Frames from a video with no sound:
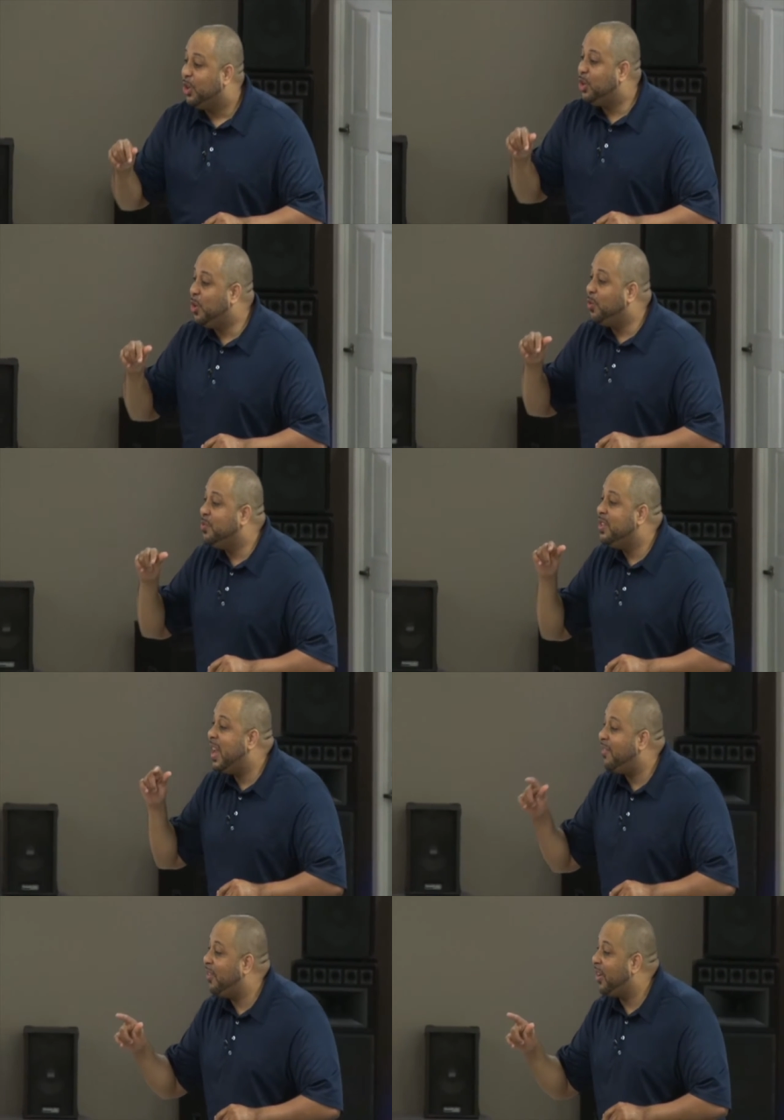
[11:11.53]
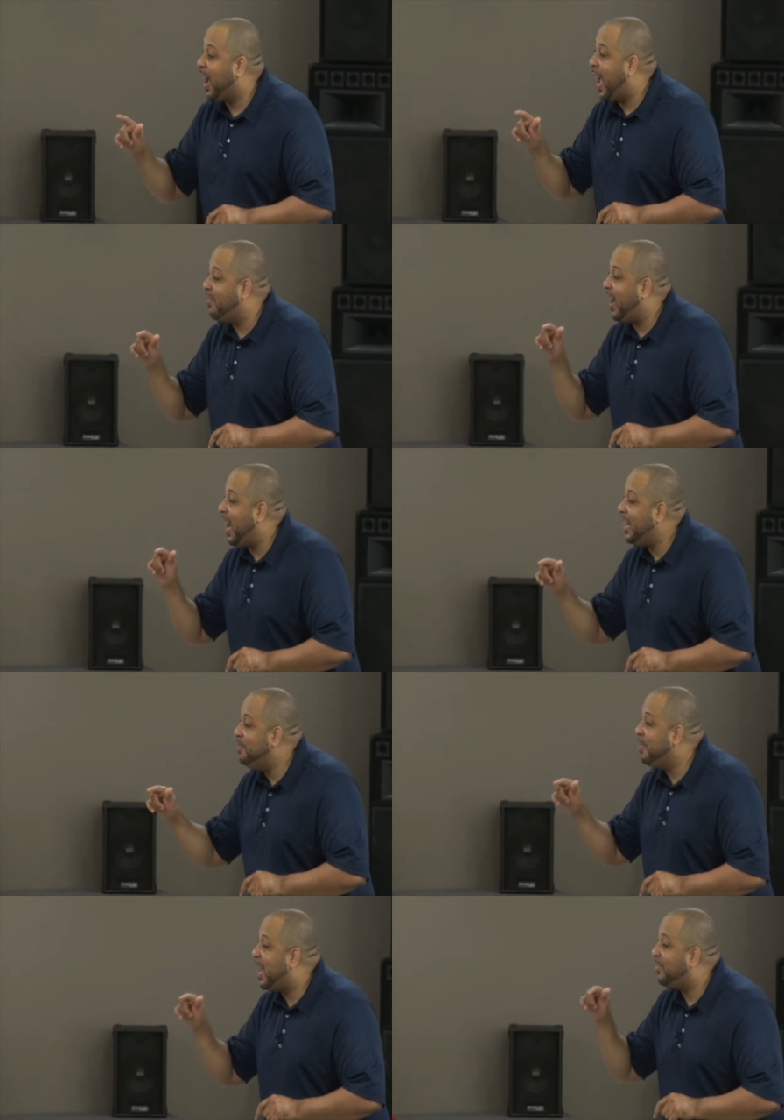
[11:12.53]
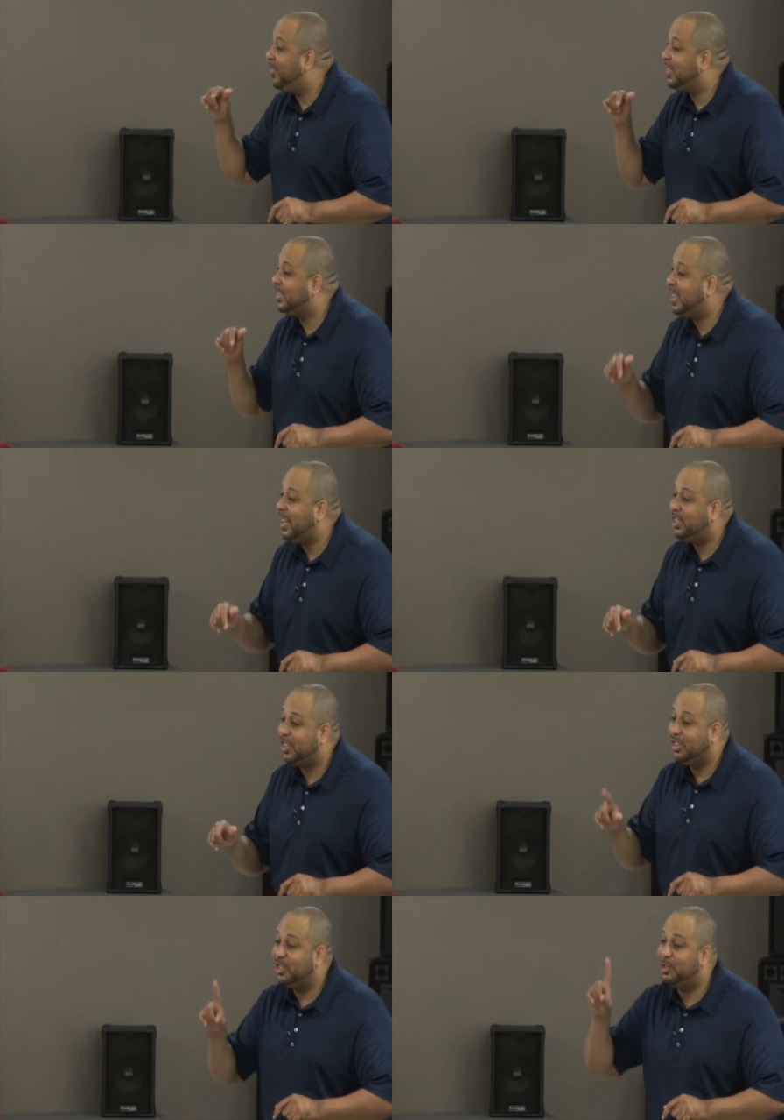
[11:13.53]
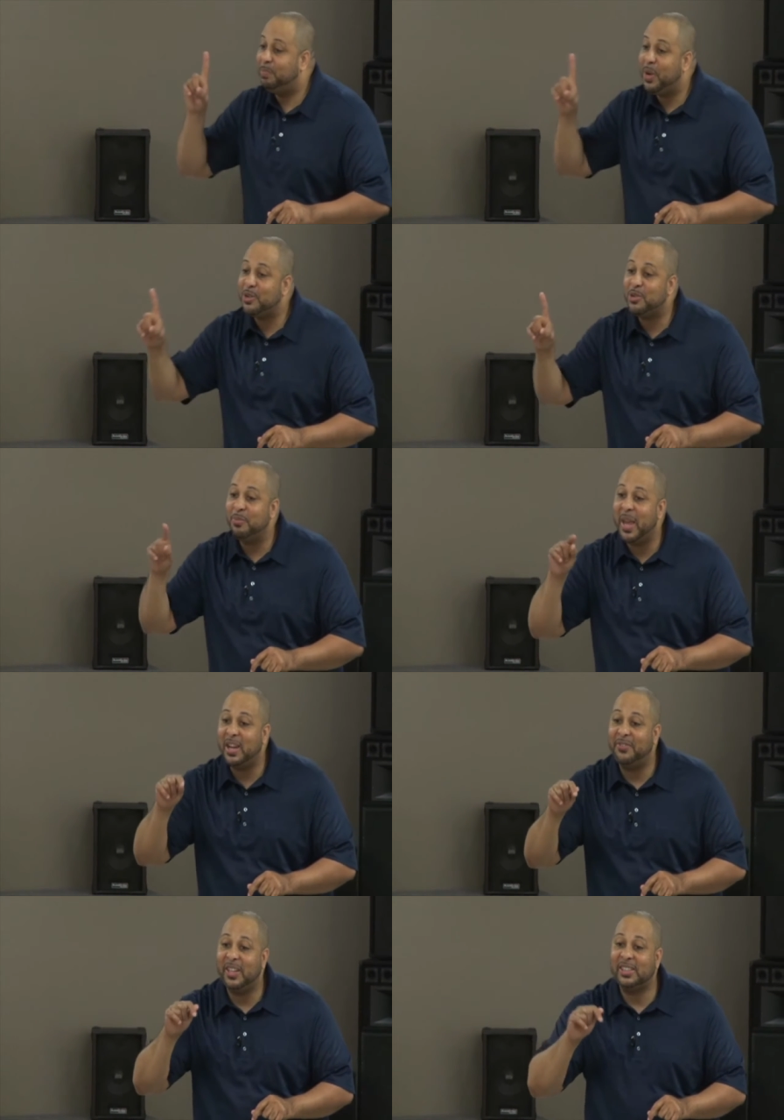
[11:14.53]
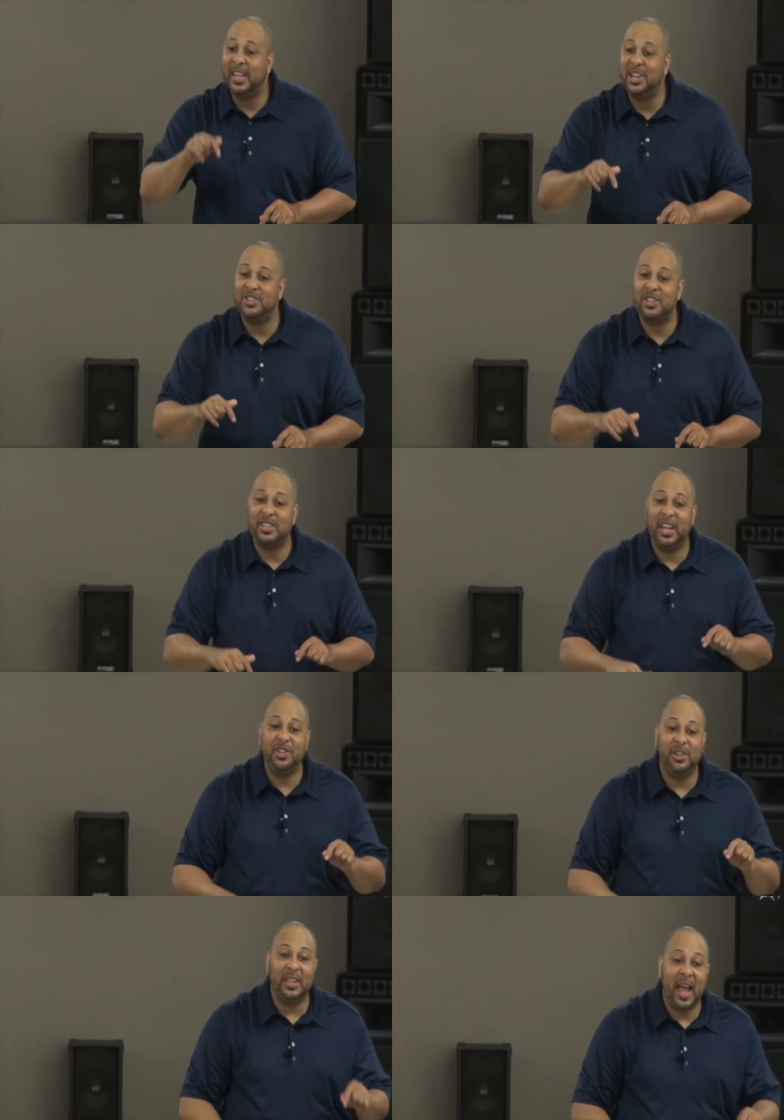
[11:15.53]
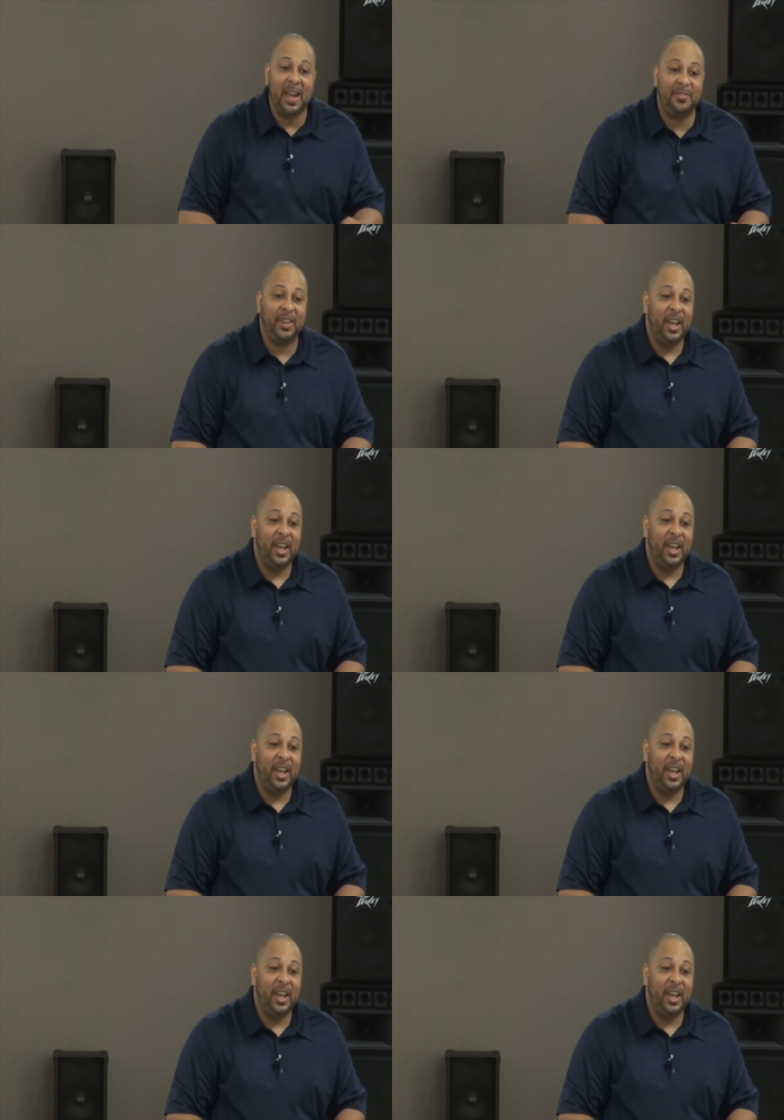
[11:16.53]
you'll never have any manifestations, spiritual manifestations in your life